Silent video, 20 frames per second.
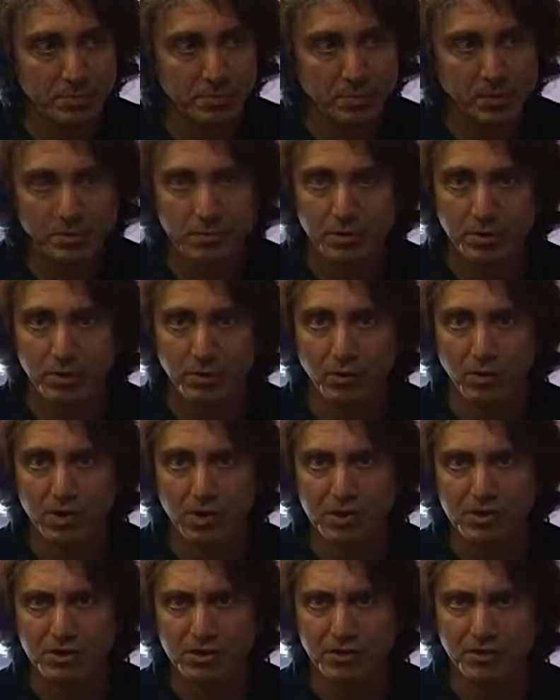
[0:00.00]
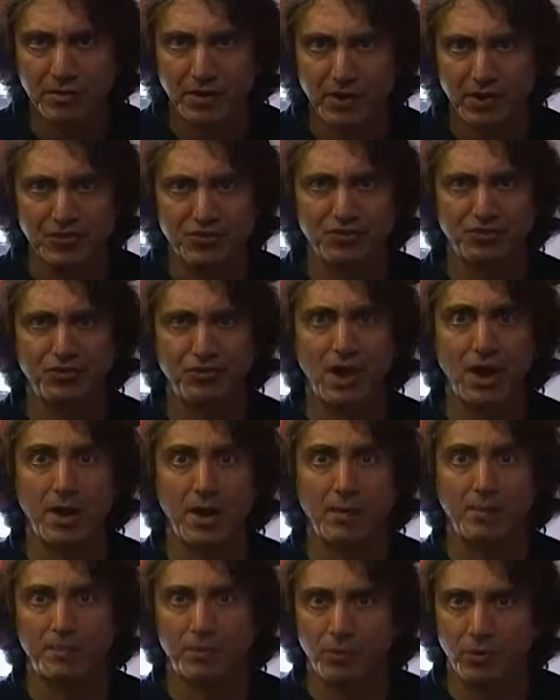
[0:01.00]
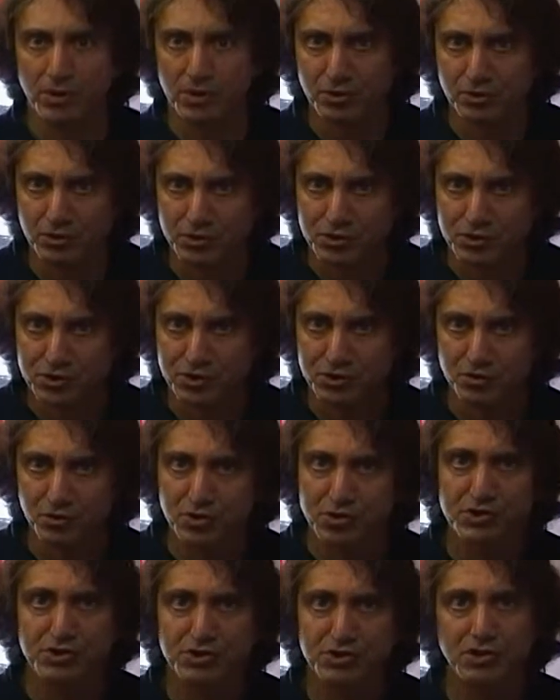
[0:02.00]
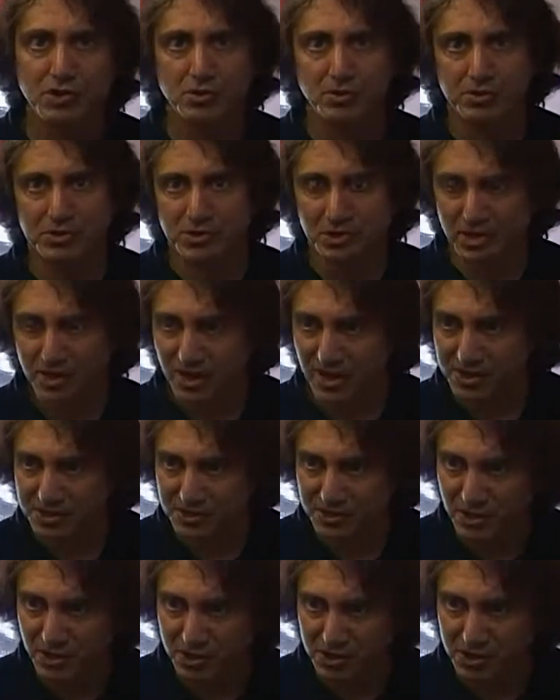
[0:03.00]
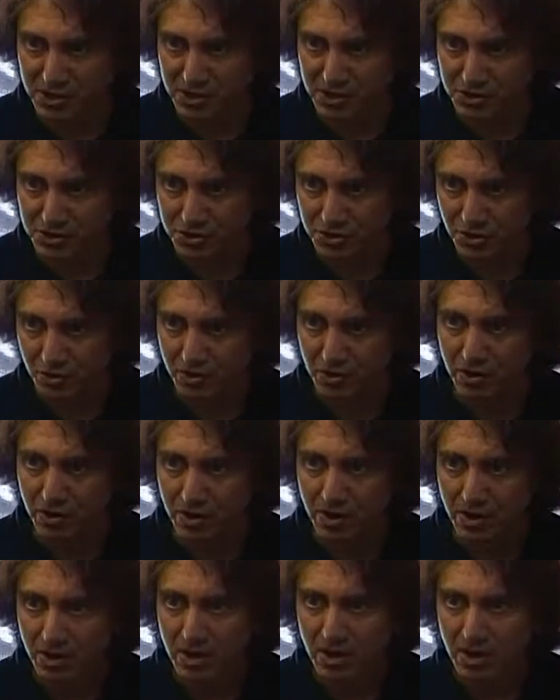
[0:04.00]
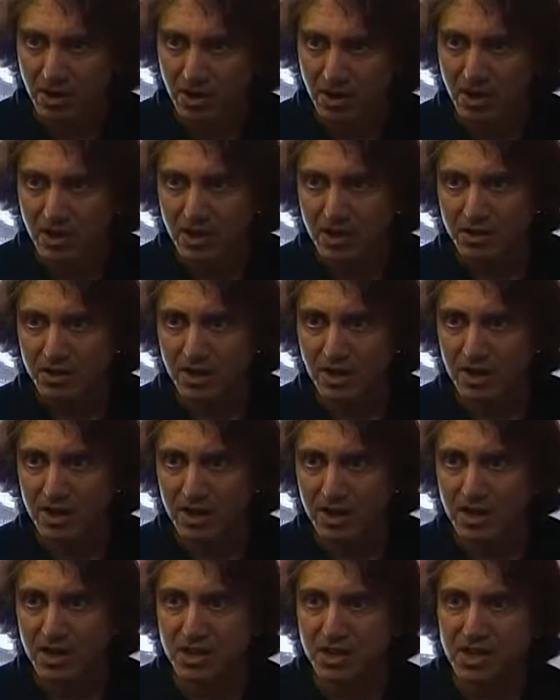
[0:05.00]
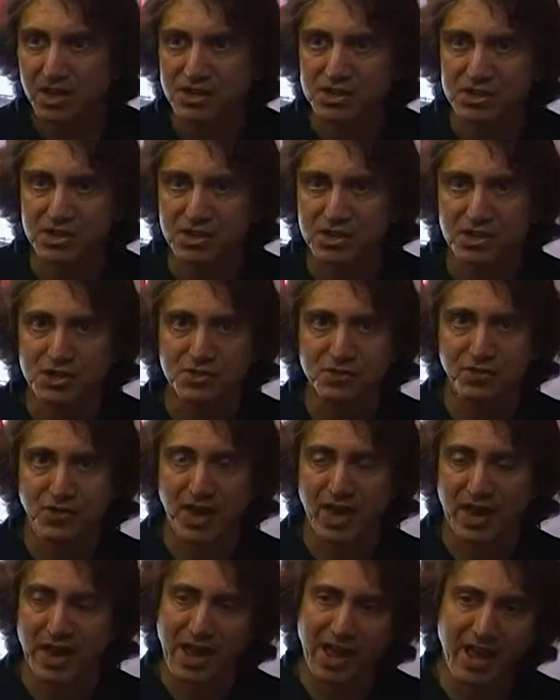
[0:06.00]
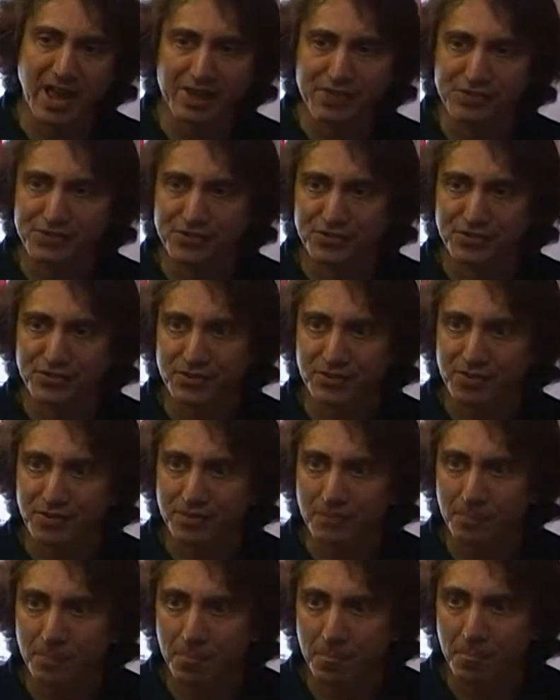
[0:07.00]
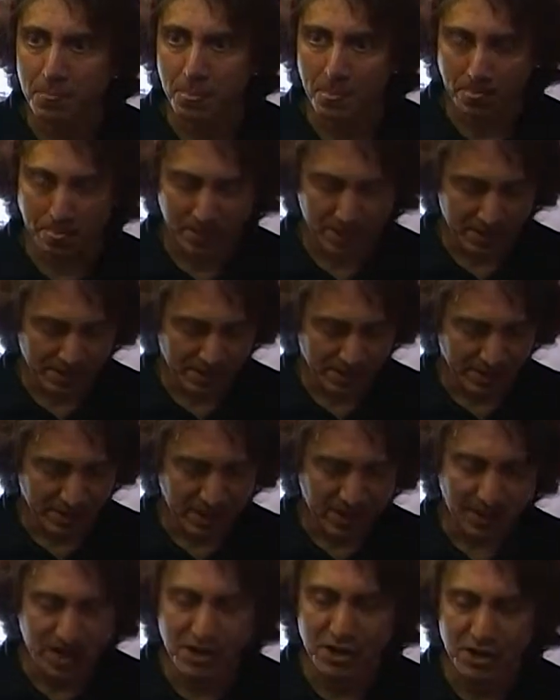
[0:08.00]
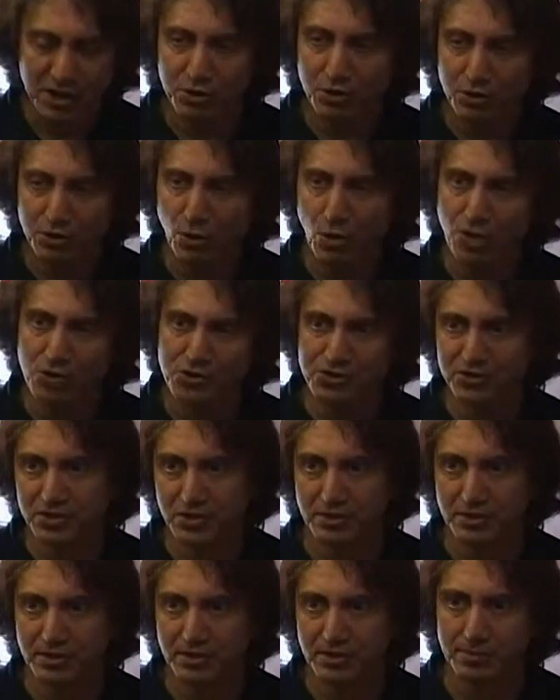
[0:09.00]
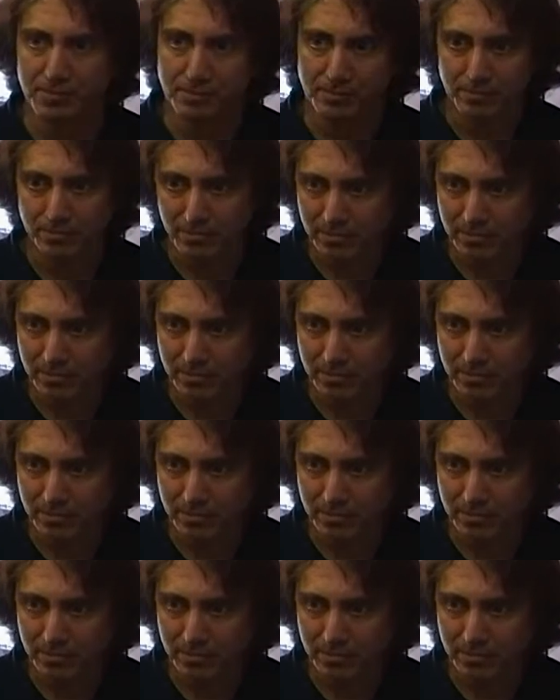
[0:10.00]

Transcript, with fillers: been progressive, except when Chris Christie was a guest on his show. Then he kissed his fat ass and endorsed him.